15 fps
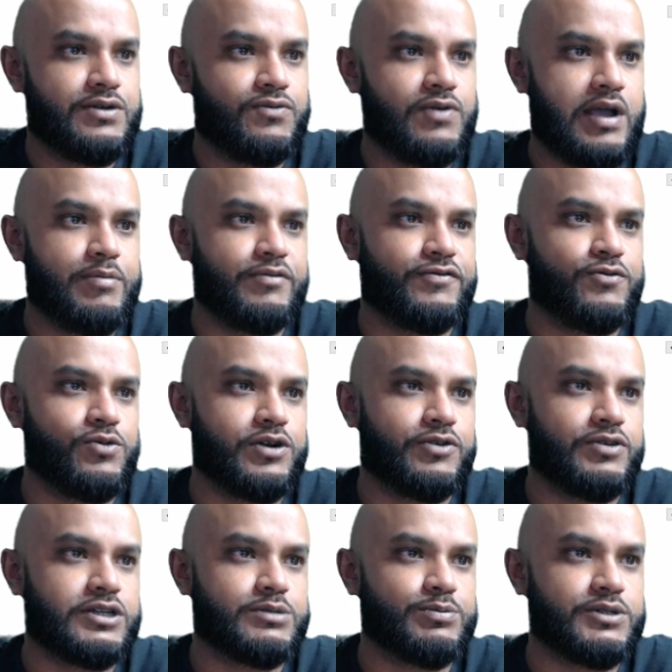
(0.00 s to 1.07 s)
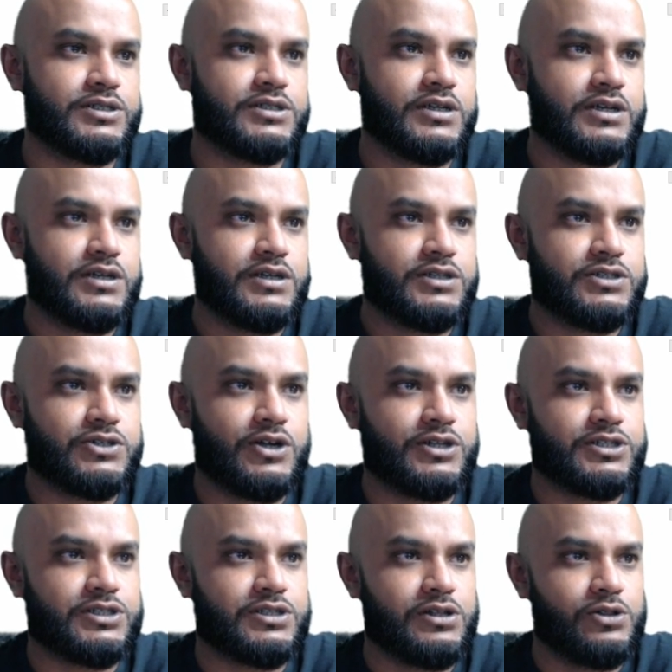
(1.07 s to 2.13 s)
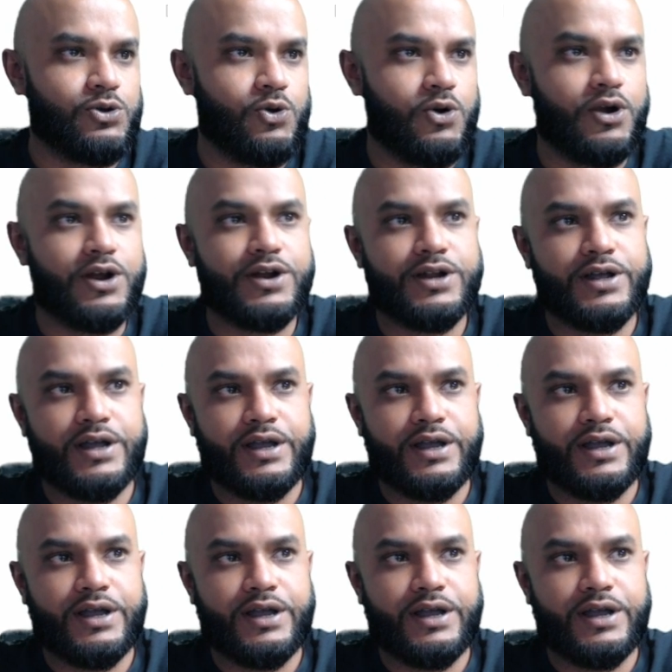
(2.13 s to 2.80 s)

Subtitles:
right before Christmas, starts to lower,